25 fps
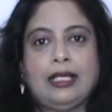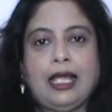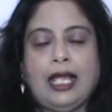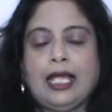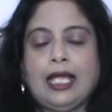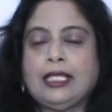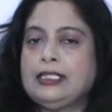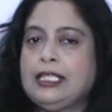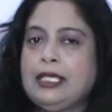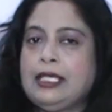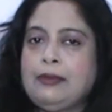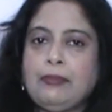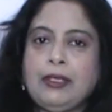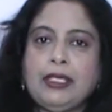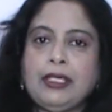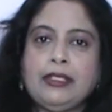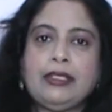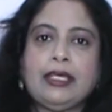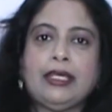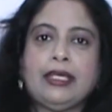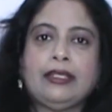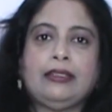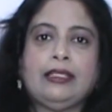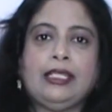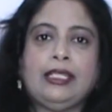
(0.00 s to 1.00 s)
And
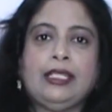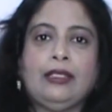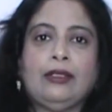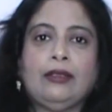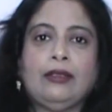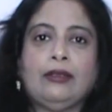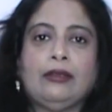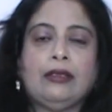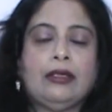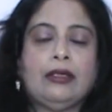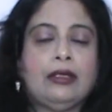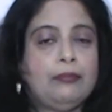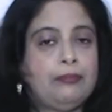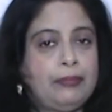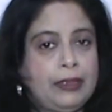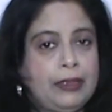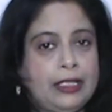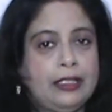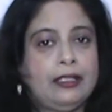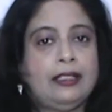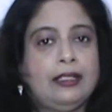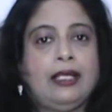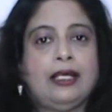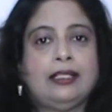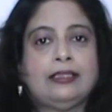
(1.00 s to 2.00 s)
immediately
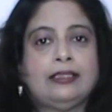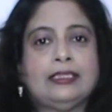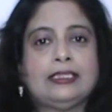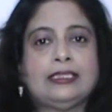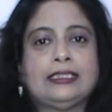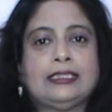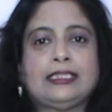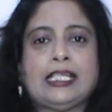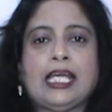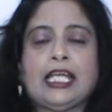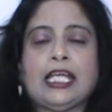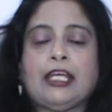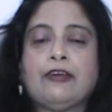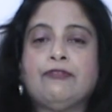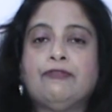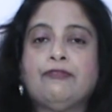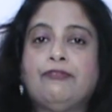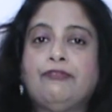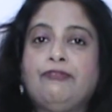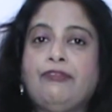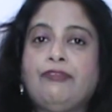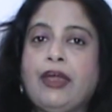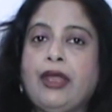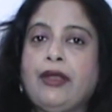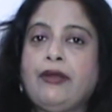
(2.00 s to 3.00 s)
Prahlada sang
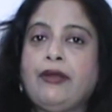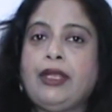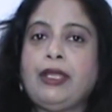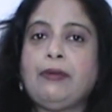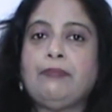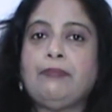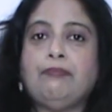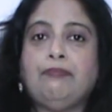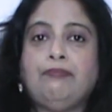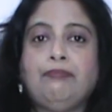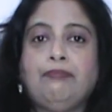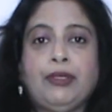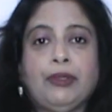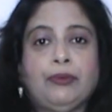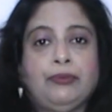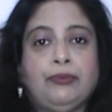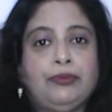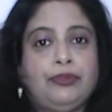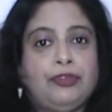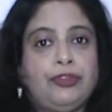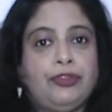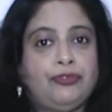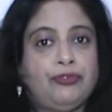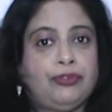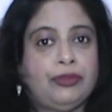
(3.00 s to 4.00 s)
a very
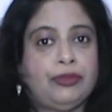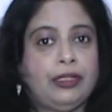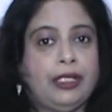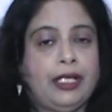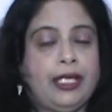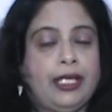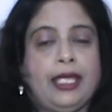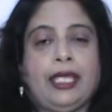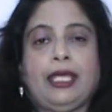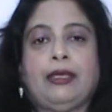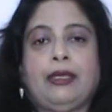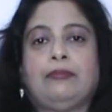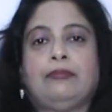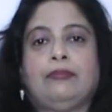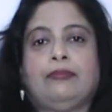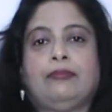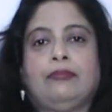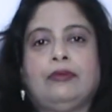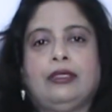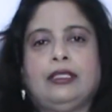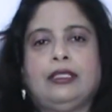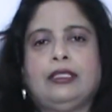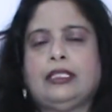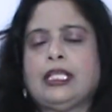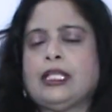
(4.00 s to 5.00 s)
beautiful hymn
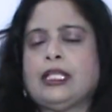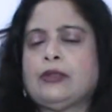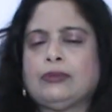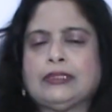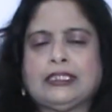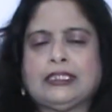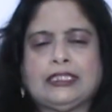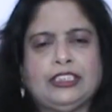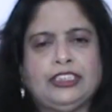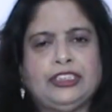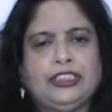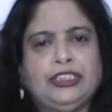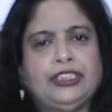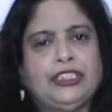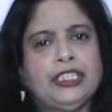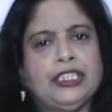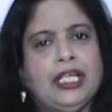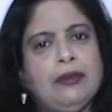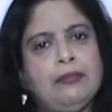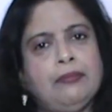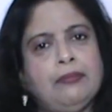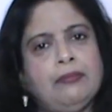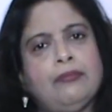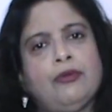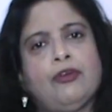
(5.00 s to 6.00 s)
that was a
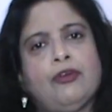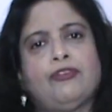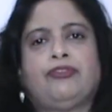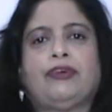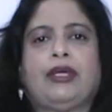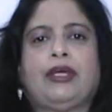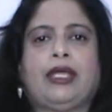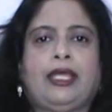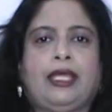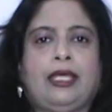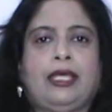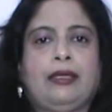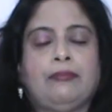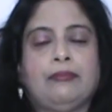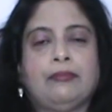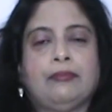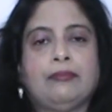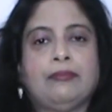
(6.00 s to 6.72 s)
gem of a hymn,